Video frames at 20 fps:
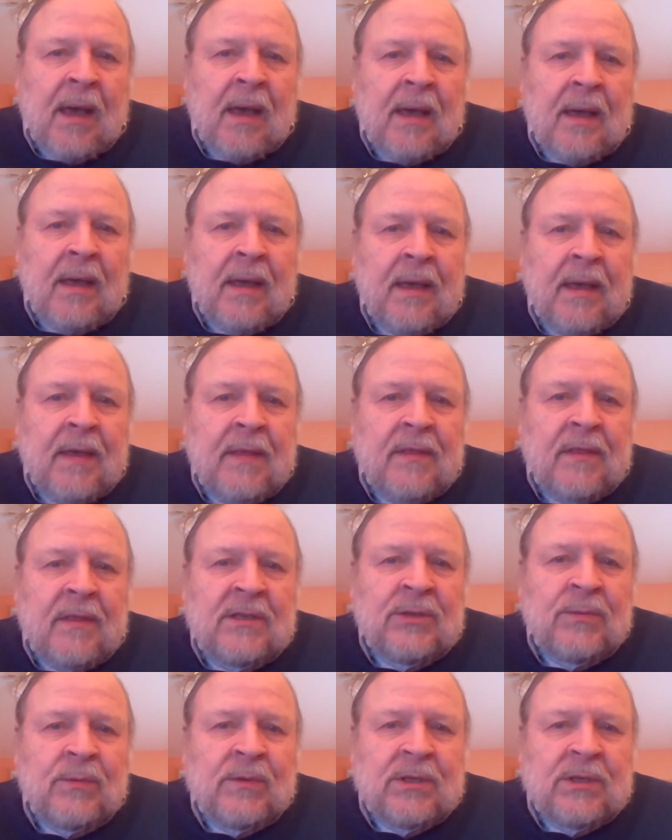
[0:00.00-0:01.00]
Uh,
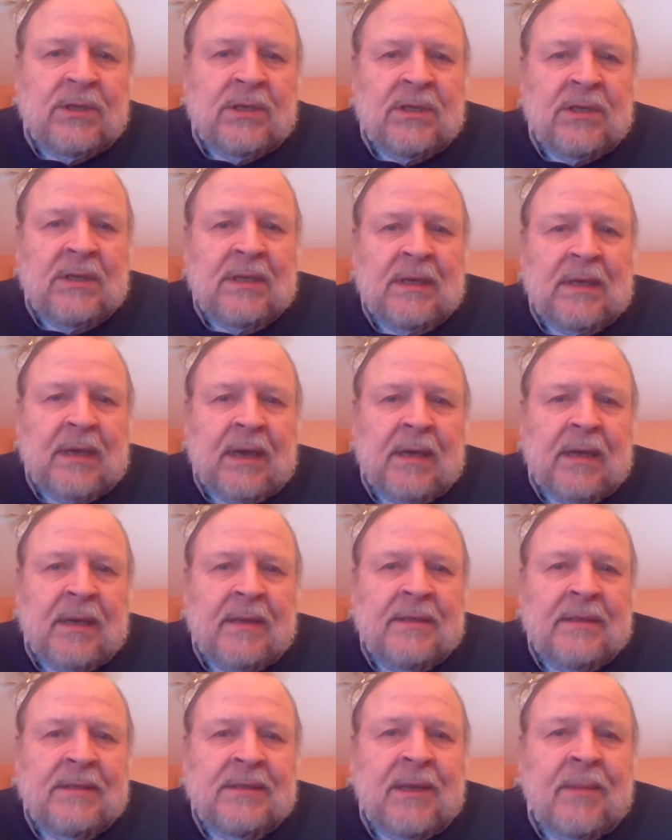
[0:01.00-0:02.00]
this was uh,
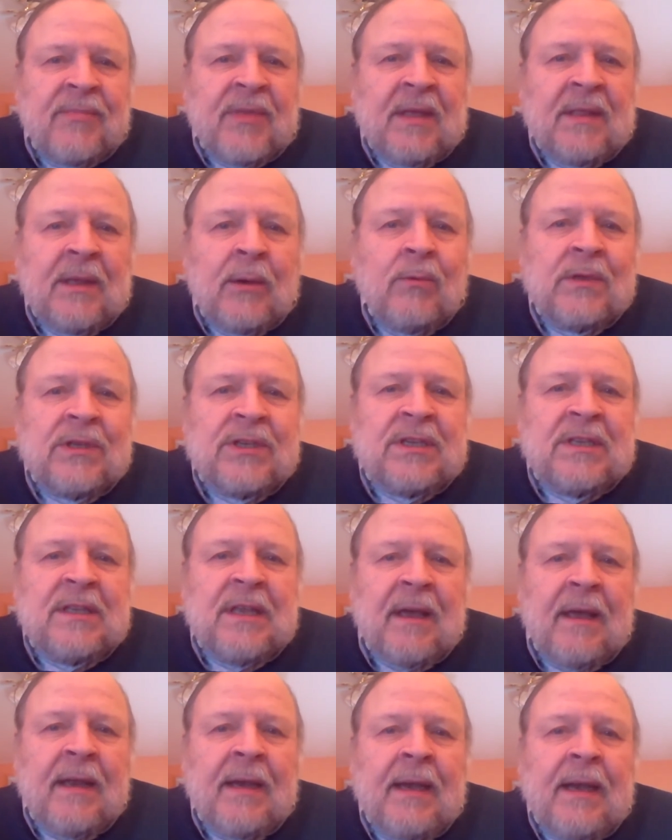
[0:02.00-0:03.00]
something that was
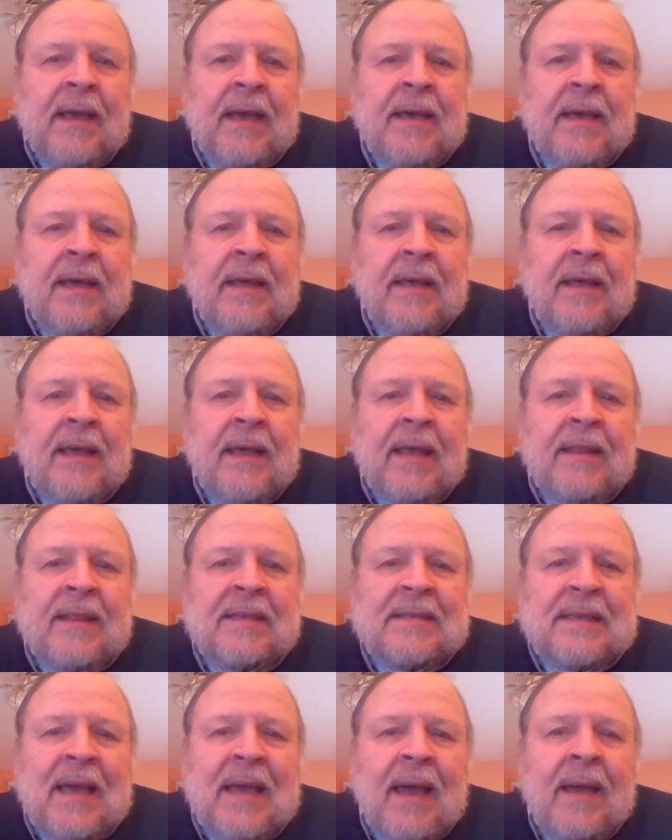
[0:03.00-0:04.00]
done uh, at
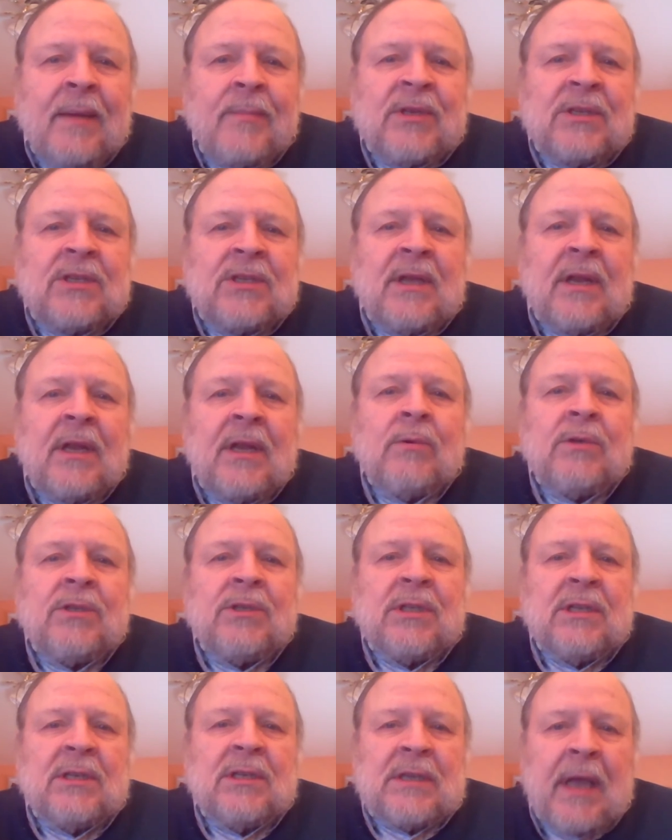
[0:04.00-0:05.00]
the time the study was
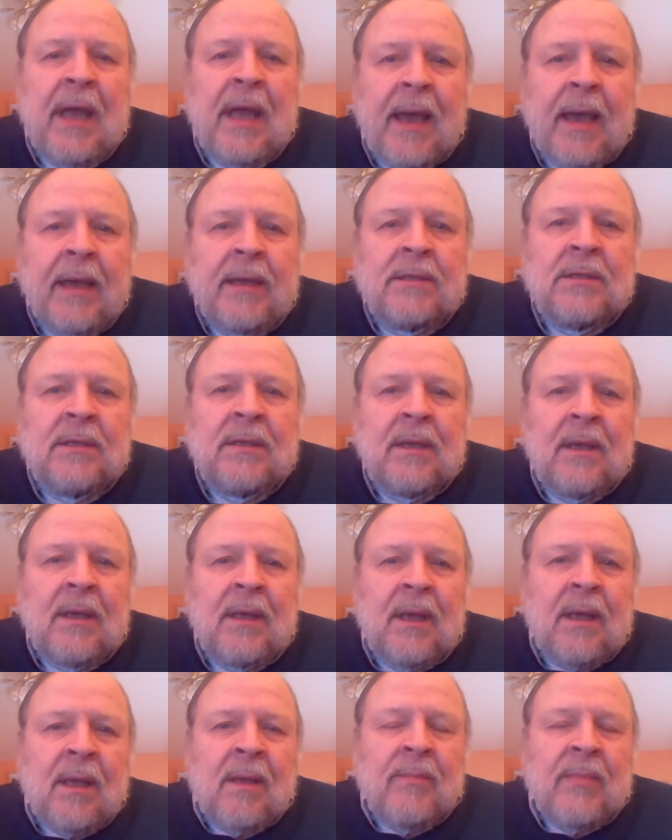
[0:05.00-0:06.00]
designed,
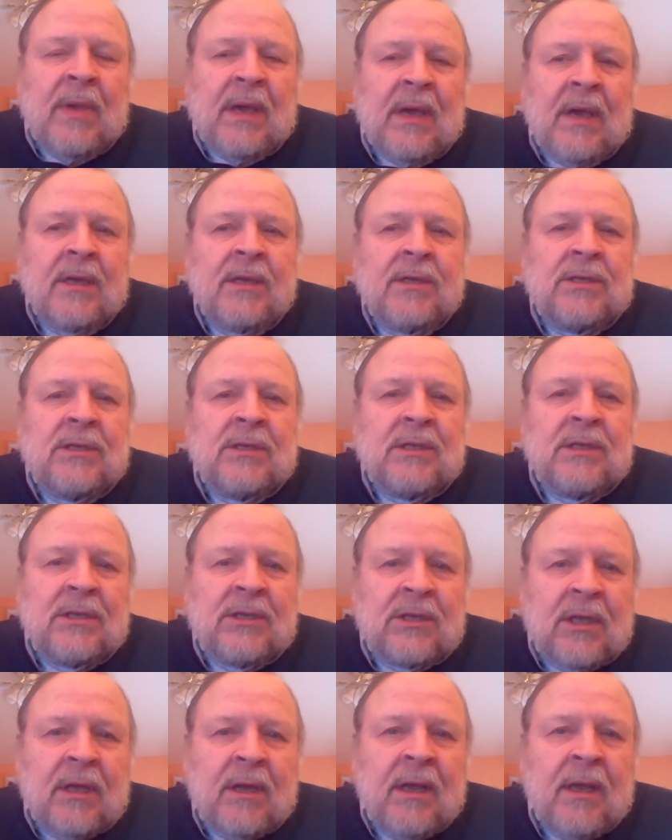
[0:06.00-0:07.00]
because the
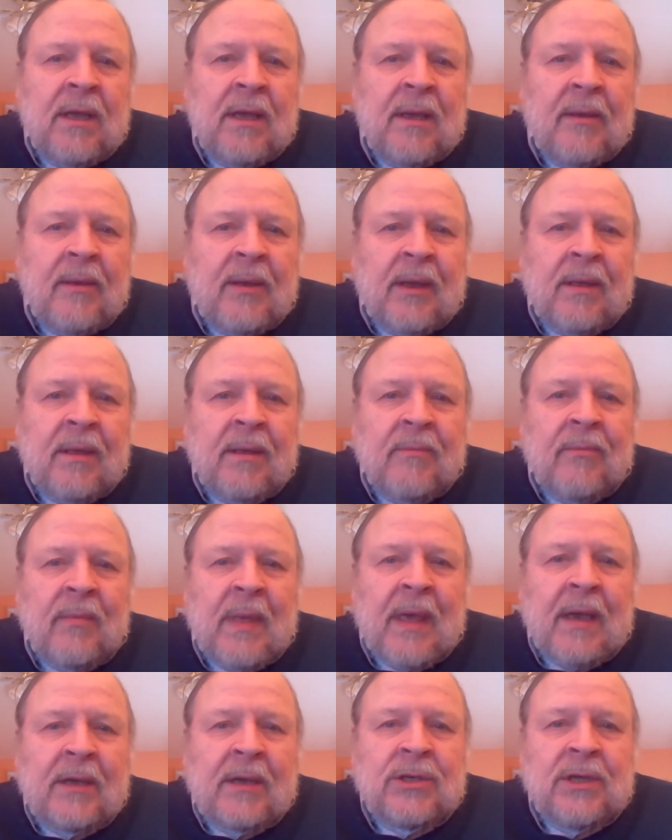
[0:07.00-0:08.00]
study uh,
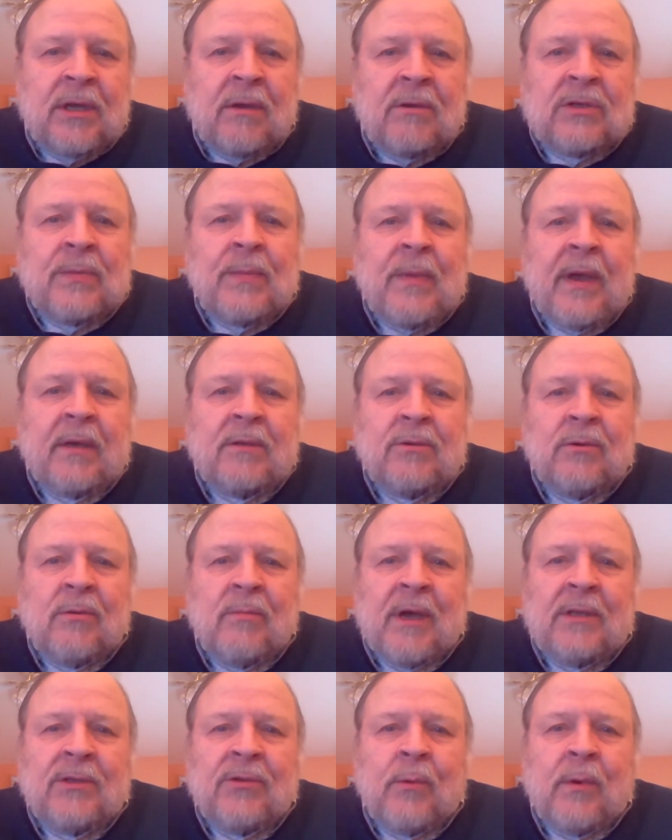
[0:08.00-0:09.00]
actually goes back to
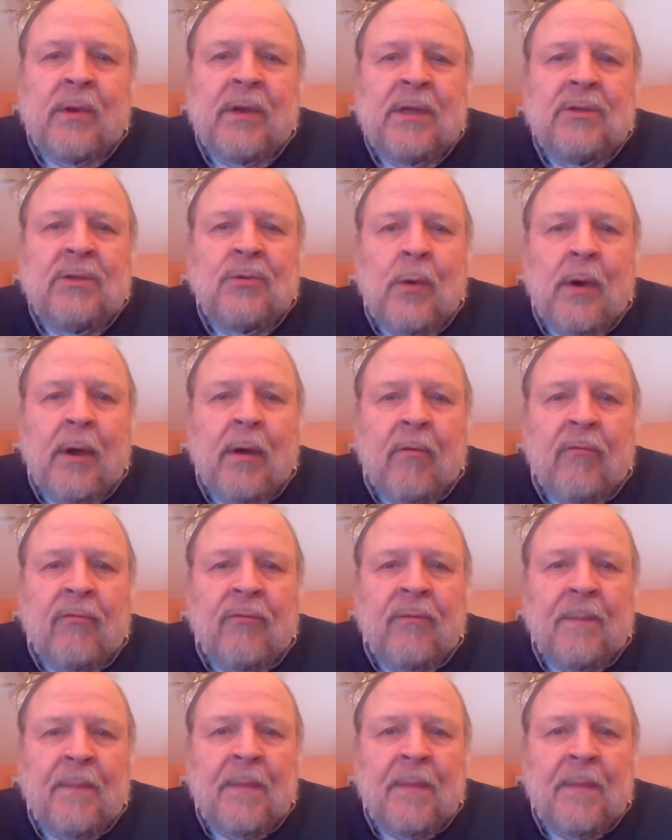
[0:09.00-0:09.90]
about twenty twelve.